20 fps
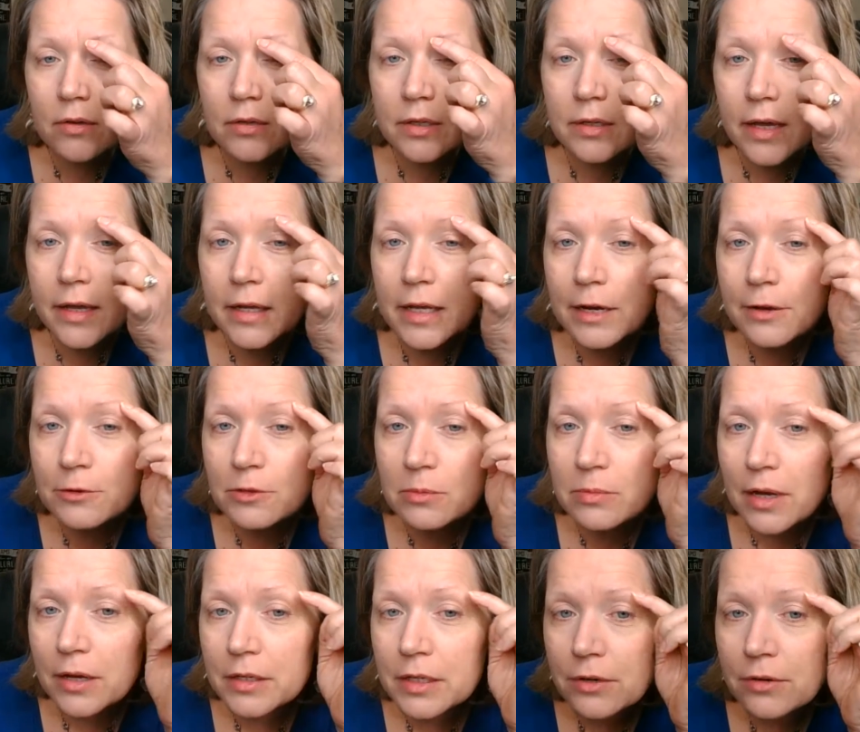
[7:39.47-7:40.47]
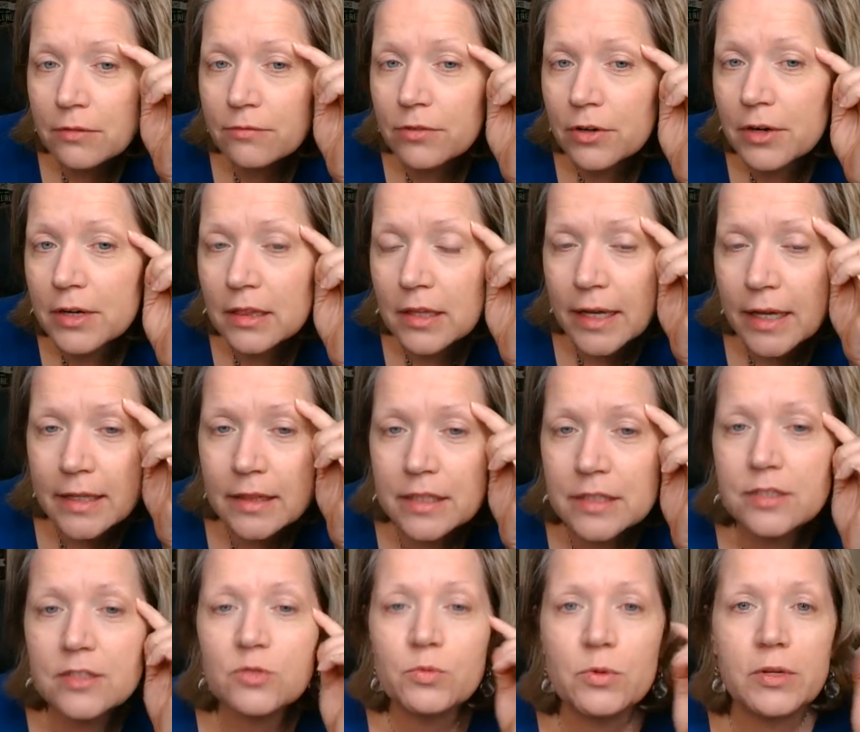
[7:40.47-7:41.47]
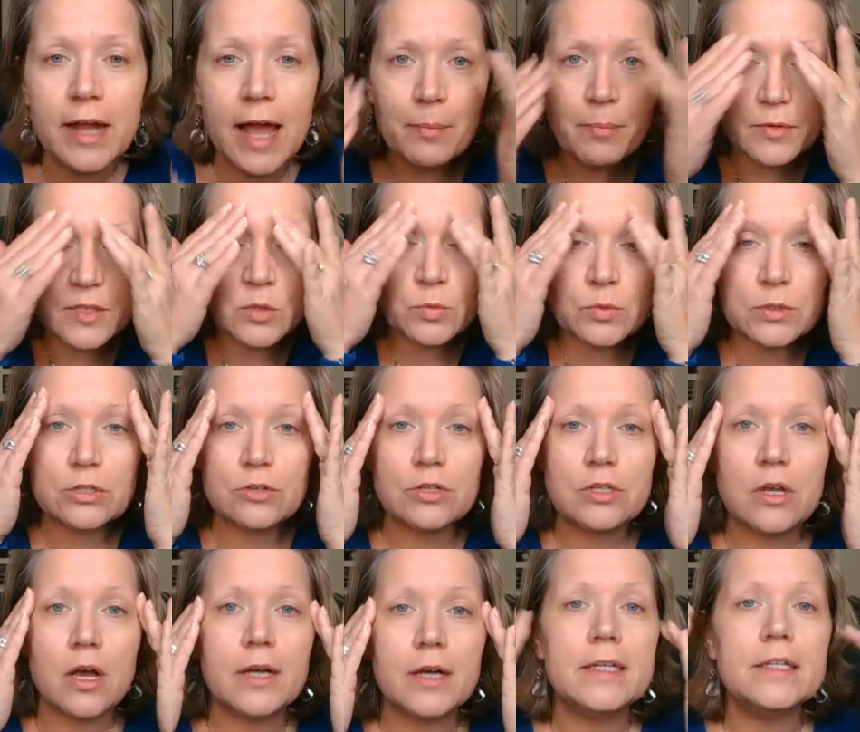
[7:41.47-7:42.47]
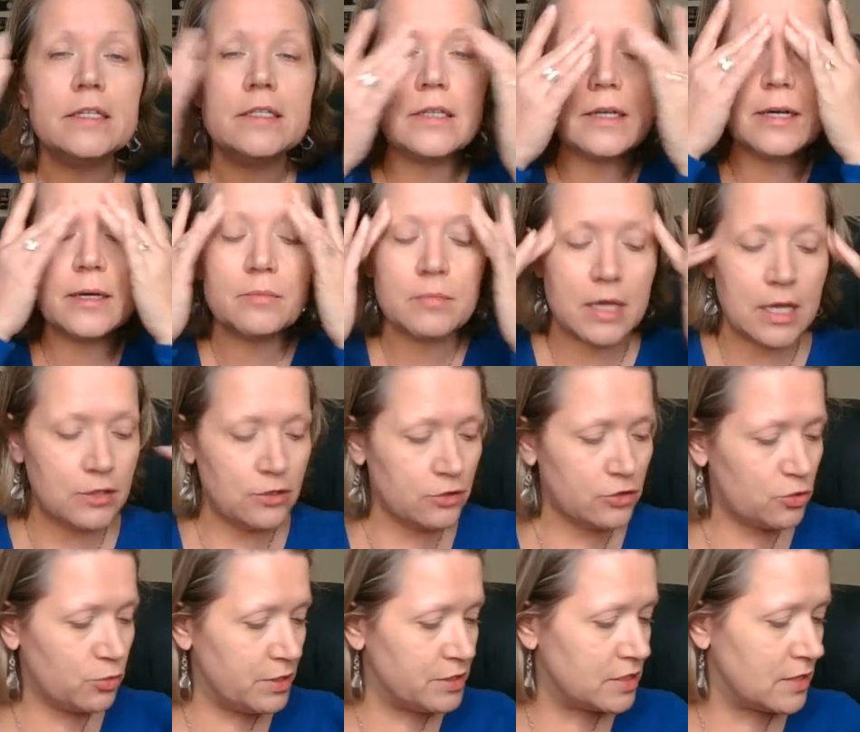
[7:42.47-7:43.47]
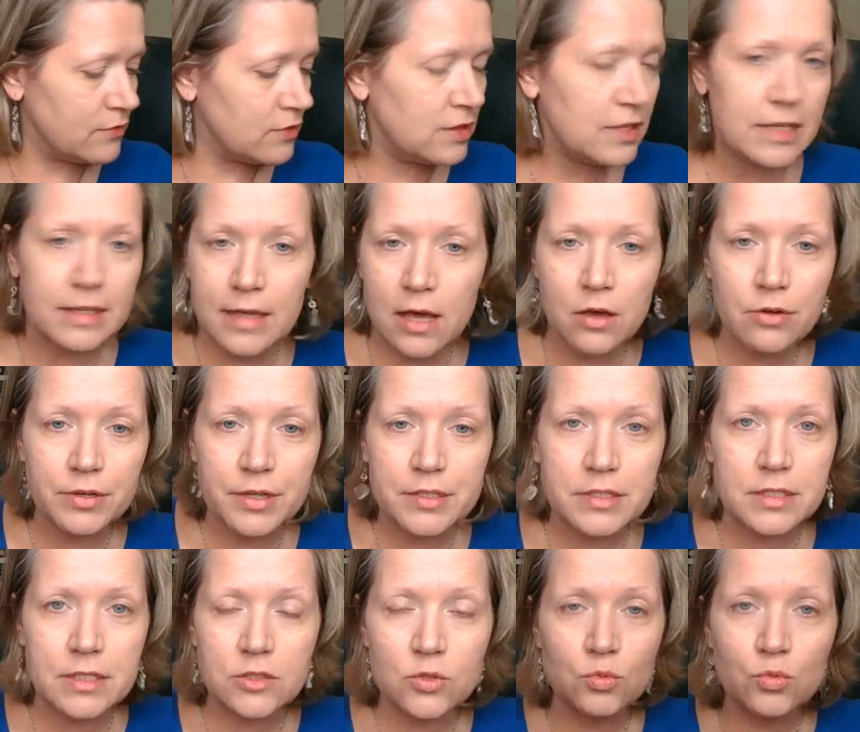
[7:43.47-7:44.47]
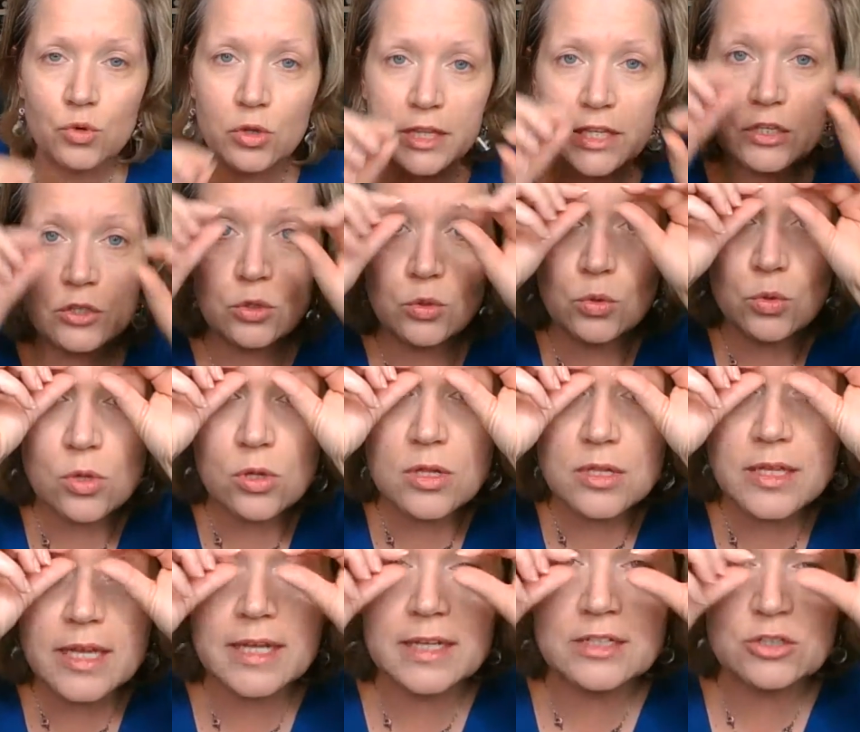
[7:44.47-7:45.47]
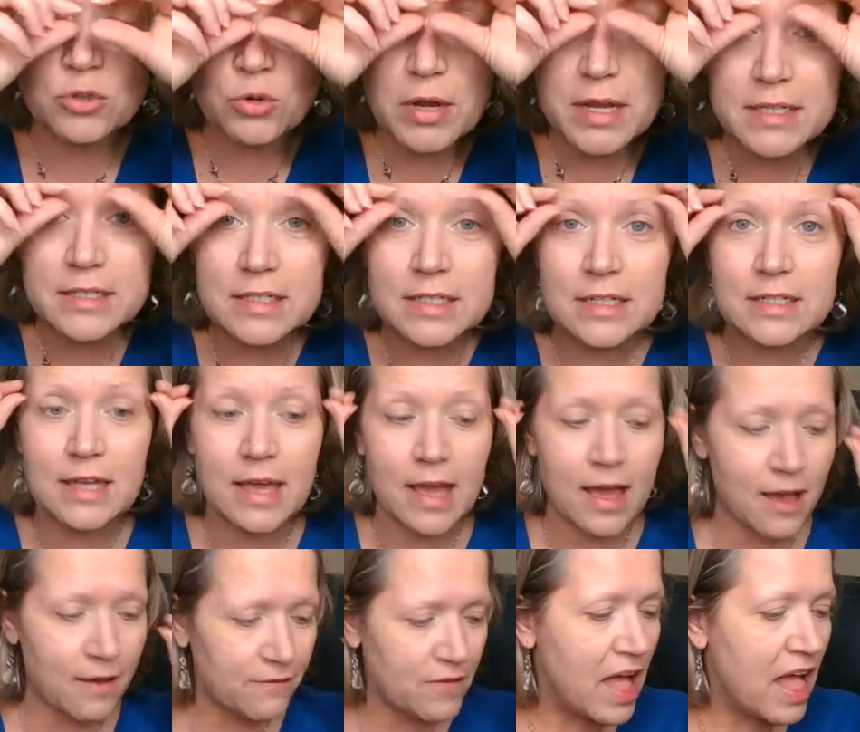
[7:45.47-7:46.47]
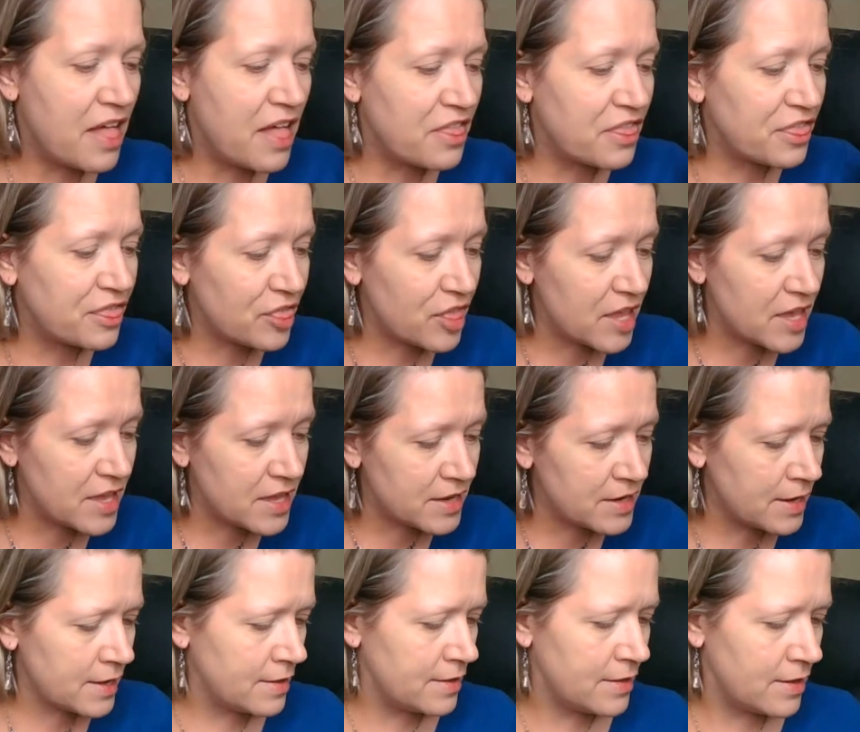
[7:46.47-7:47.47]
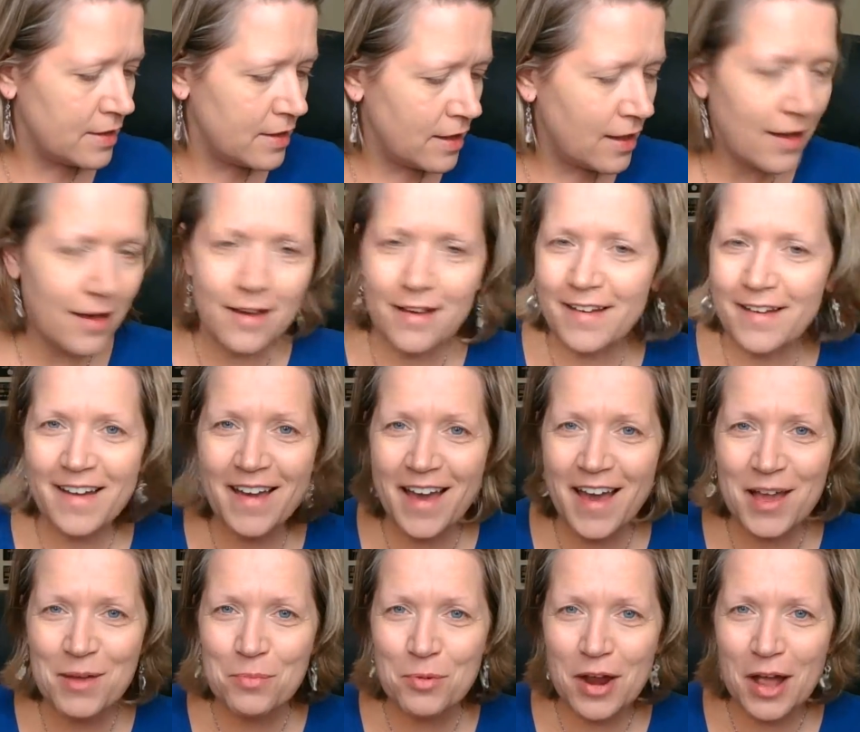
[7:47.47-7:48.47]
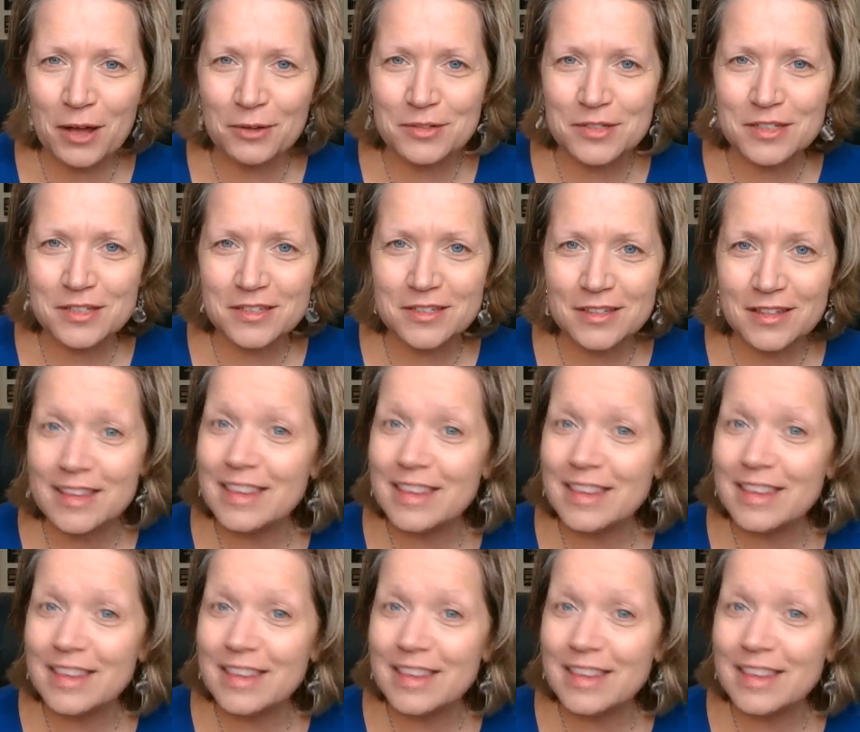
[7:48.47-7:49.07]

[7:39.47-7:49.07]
Got hair to about here and very light. This is what happens when you're young and dumb and you tweeze everything out, because it's really cool and trendy to have thin eyebrows.